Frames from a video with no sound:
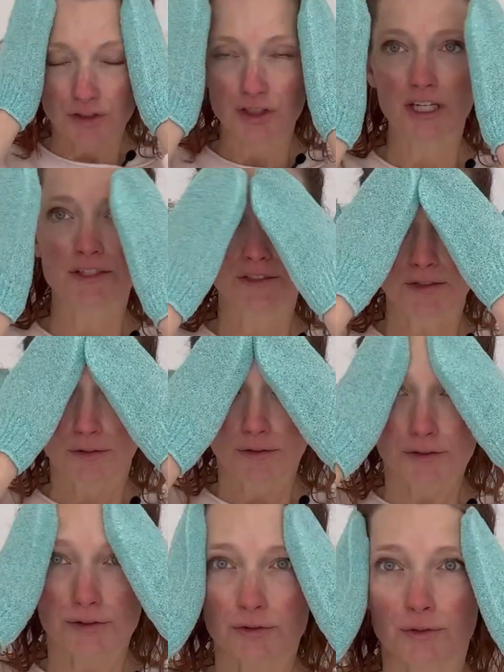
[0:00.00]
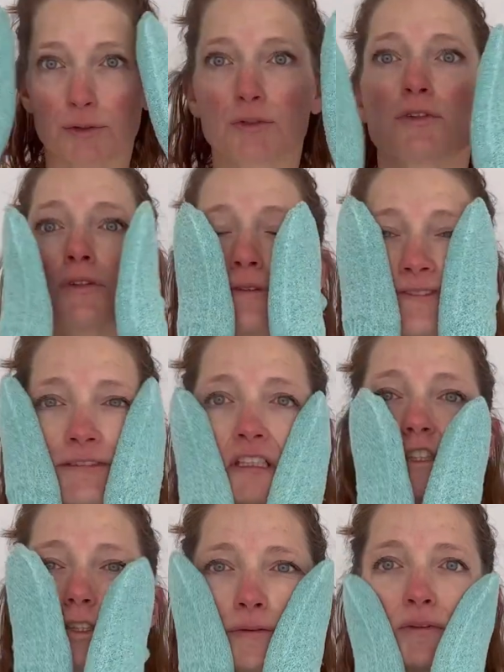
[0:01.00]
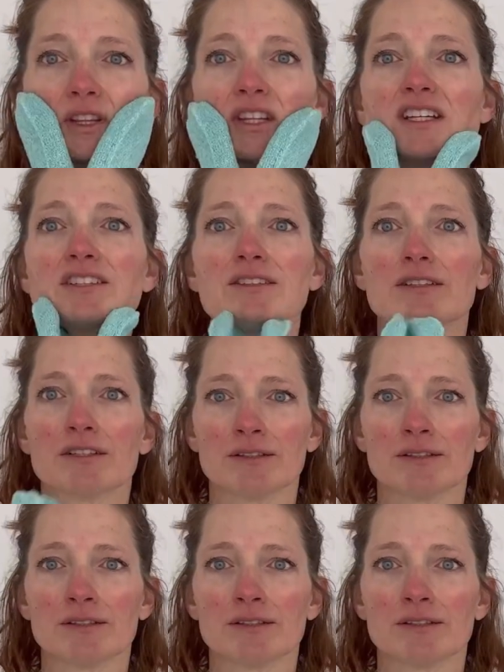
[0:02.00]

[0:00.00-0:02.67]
gentle strokes, just with this.